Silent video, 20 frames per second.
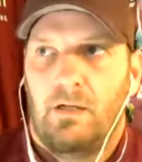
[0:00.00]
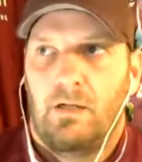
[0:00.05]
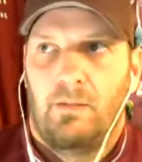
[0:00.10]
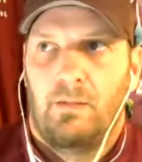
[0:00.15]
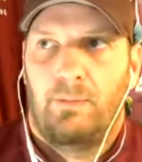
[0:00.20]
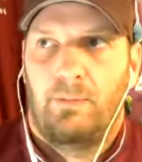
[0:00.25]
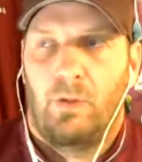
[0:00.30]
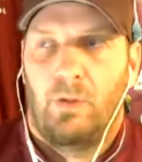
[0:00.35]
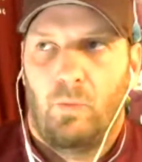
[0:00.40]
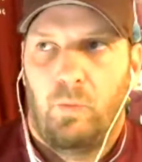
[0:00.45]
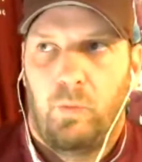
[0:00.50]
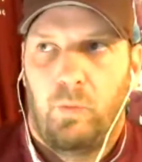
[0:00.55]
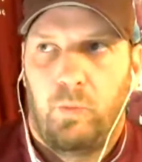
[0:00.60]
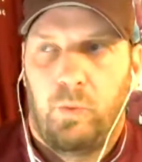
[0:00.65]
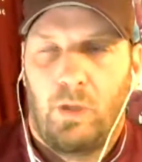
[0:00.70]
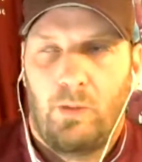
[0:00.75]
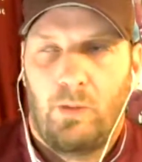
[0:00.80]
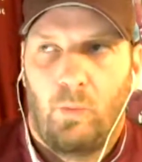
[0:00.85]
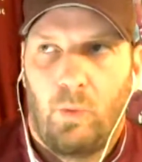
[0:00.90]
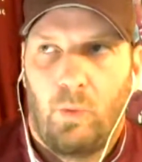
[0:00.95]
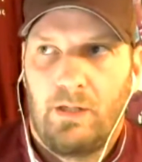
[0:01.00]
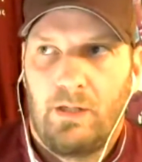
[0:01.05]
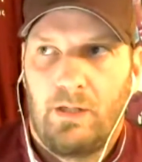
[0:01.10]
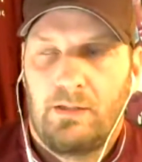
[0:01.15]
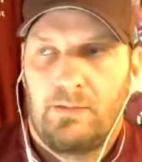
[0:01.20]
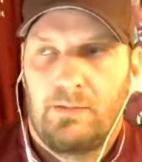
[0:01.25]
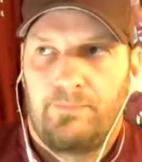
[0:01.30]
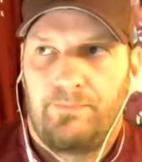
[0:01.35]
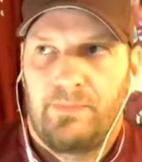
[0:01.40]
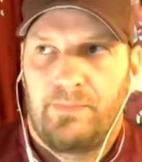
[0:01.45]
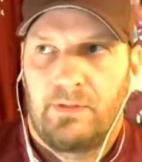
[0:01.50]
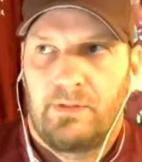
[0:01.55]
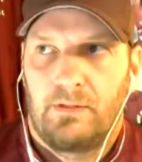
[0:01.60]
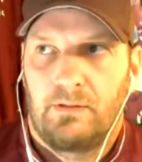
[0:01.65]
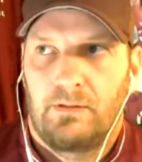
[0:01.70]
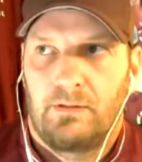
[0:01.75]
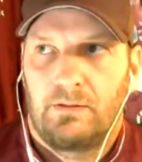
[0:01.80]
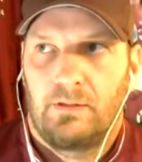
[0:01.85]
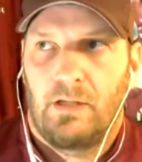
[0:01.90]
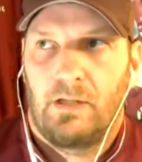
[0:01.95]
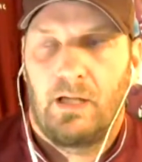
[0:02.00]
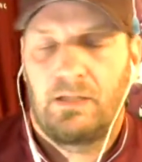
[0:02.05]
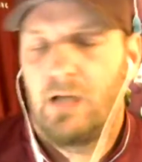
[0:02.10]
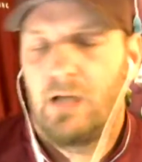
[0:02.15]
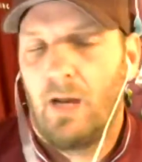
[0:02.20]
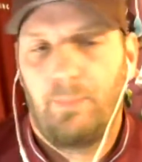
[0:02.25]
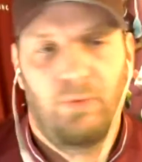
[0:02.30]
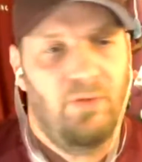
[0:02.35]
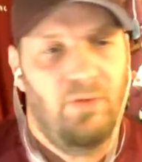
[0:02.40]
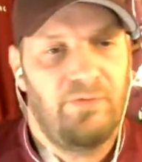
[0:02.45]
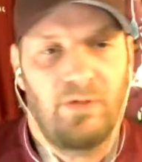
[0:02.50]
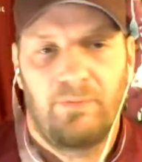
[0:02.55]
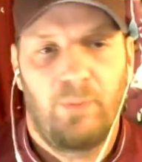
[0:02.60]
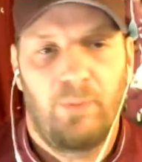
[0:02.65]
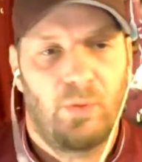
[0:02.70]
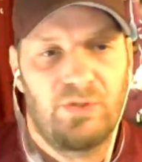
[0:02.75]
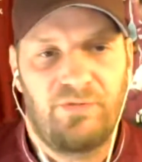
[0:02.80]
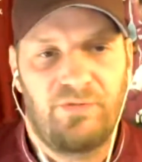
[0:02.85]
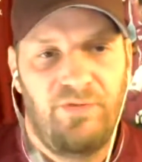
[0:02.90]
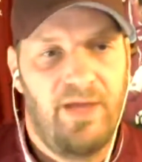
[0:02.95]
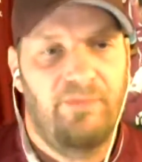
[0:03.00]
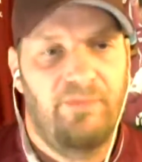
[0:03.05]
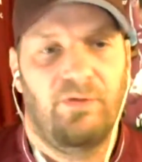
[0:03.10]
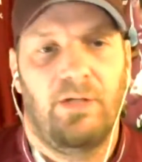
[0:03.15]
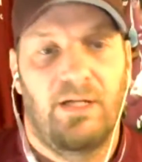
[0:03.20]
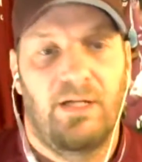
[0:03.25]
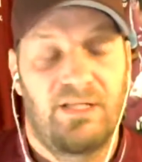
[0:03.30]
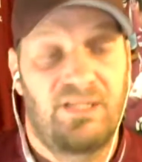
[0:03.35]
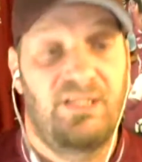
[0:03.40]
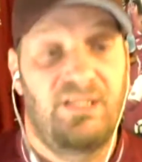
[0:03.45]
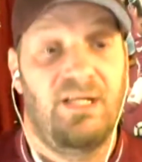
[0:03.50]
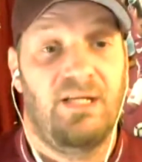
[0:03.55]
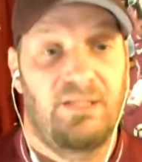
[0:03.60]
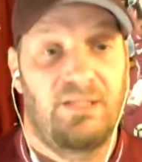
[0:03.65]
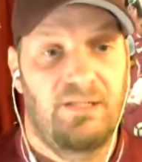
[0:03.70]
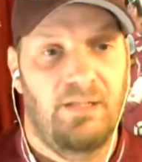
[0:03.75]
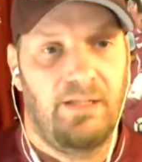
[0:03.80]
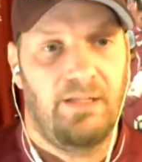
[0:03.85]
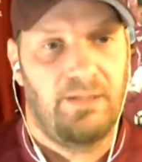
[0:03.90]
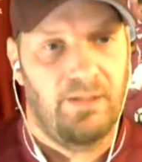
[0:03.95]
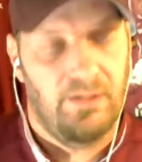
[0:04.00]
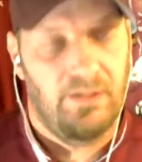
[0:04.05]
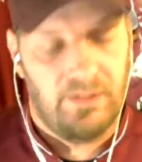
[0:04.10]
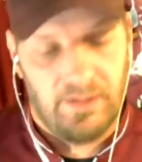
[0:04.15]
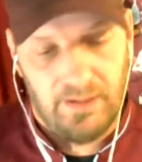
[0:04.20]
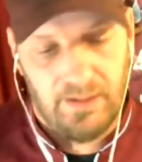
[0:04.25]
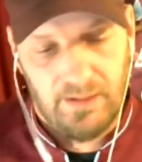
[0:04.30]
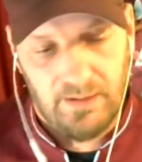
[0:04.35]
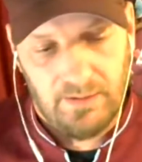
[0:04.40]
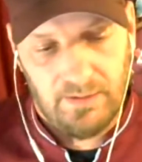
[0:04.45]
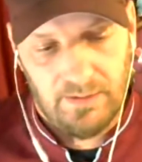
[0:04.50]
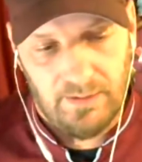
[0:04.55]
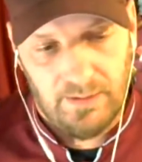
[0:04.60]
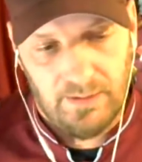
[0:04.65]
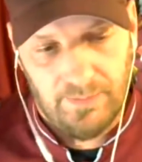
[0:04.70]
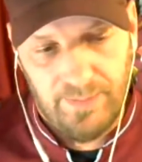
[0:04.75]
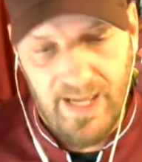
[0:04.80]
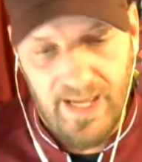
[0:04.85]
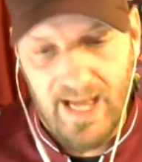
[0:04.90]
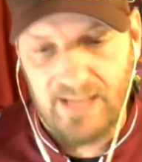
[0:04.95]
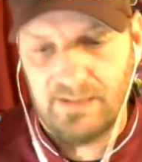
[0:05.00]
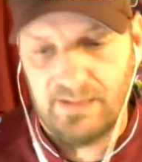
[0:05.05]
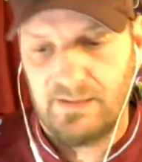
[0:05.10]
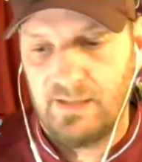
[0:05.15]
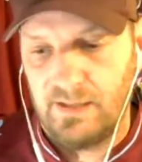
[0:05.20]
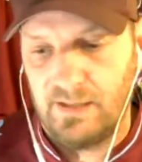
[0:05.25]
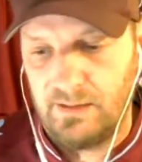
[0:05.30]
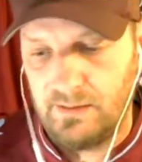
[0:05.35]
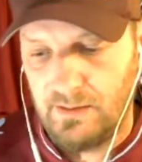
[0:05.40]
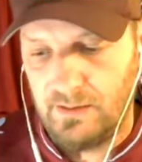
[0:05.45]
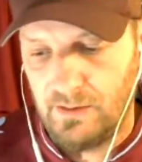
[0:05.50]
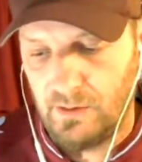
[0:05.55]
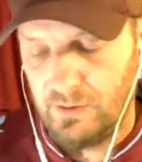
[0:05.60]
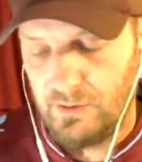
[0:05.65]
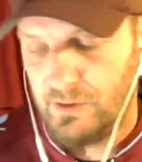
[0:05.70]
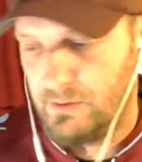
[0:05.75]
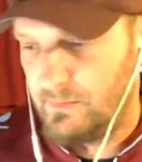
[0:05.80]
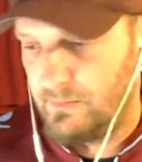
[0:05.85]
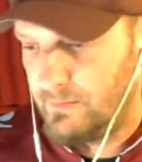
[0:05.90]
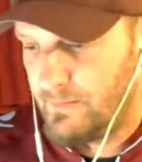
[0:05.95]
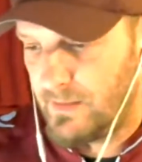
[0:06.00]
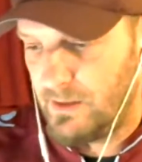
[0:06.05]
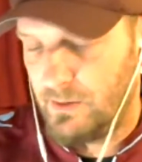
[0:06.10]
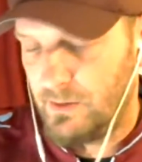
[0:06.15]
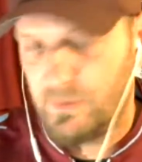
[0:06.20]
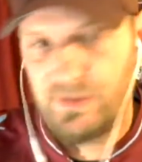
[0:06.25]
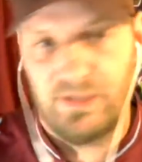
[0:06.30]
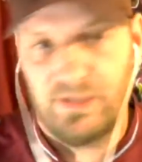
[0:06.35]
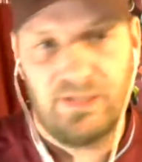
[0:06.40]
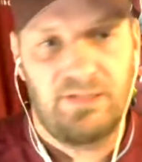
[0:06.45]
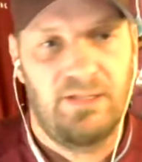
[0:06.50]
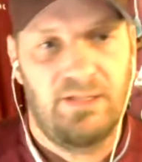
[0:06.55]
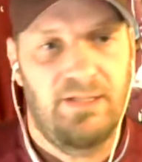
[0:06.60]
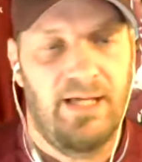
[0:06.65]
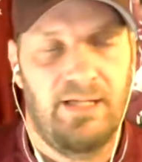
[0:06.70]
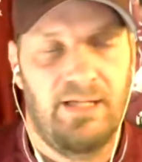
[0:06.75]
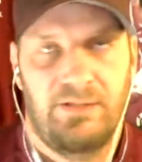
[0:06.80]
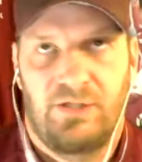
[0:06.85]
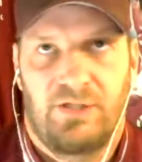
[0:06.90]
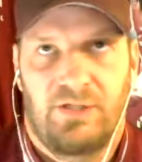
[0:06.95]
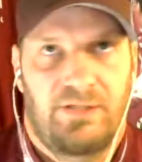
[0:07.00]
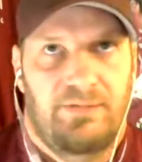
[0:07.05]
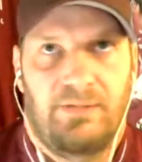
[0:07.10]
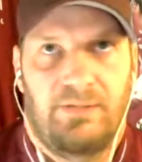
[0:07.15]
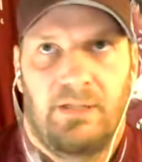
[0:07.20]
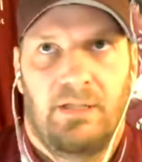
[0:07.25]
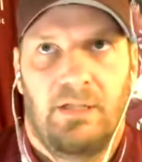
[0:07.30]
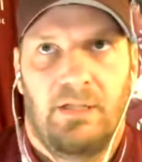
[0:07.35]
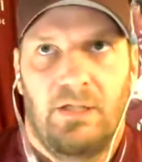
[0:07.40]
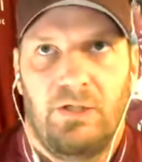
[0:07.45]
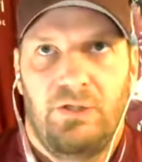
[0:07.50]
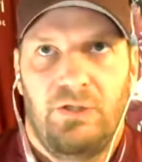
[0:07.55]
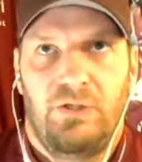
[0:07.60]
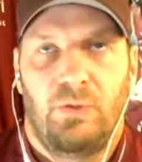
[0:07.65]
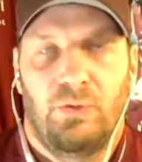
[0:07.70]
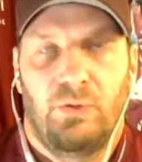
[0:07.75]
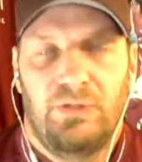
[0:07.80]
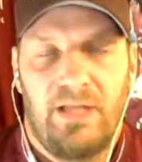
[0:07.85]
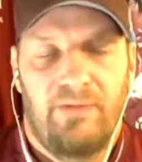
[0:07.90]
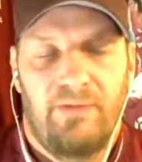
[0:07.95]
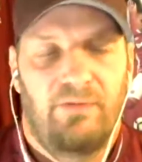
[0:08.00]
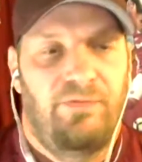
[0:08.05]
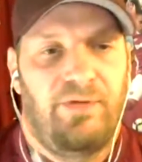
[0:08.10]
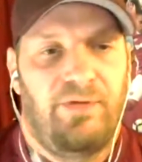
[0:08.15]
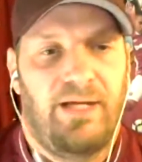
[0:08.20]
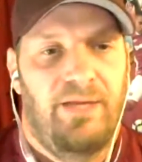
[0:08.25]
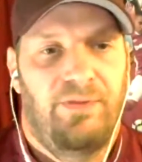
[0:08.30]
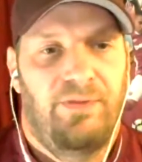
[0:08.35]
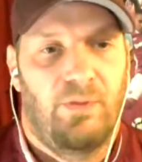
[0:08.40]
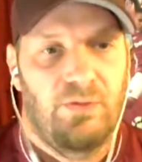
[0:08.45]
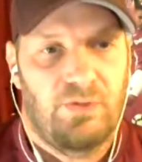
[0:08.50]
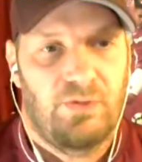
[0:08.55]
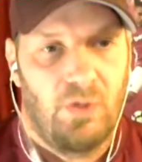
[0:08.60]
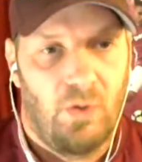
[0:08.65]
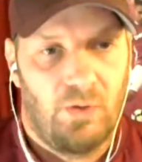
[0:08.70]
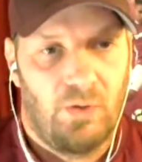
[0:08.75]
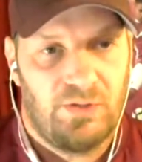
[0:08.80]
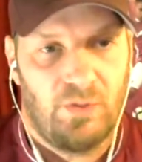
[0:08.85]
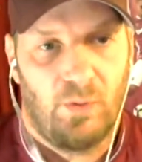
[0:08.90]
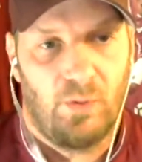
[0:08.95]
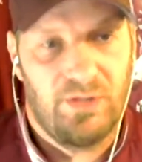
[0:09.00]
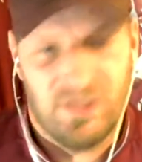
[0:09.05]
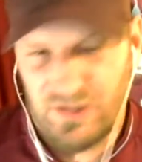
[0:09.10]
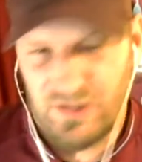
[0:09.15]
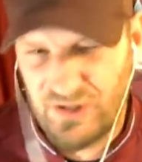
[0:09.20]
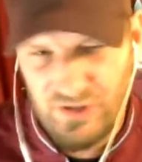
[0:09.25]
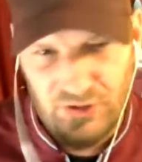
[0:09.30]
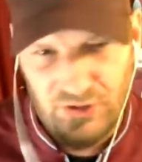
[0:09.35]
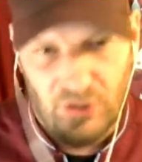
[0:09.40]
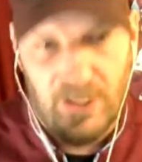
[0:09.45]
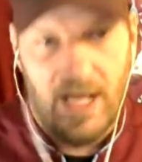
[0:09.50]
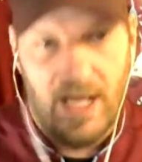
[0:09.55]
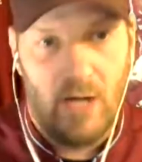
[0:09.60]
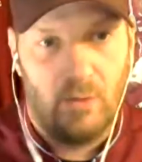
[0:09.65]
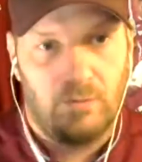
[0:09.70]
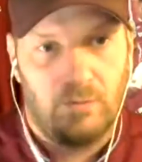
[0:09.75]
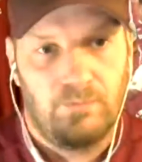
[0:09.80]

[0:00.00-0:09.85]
but what are a couple of your most favorite assists? Like the passes that, you know, you assisted that just, you'll never forget those goals. The ones that stood out.